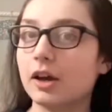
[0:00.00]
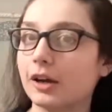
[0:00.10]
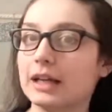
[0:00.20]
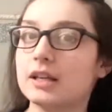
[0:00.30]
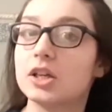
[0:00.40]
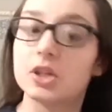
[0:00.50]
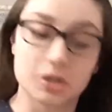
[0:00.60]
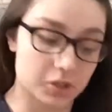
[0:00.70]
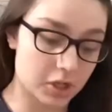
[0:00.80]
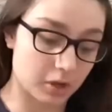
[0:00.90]
Alright,
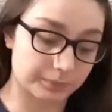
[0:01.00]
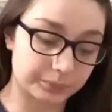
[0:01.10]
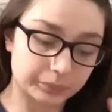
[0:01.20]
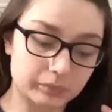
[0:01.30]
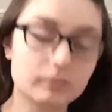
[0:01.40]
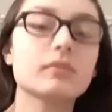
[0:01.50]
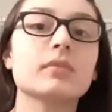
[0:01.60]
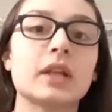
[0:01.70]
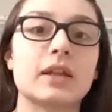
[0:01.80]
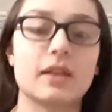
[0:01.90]
so
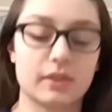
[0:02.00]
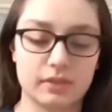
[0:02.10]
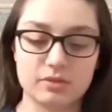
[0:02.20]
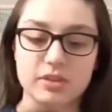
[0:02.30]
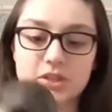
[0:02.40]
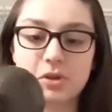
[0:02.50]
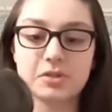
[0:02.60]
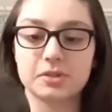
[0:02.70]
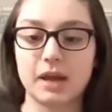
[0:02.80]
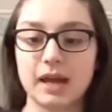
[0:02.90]
this
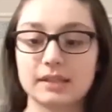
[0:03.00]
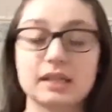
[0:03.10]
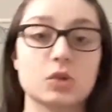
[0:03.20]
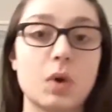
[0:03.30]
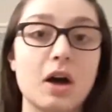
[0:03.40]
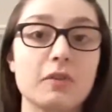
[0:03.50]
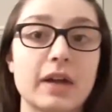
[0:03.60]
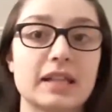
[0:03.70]
also has a 12, a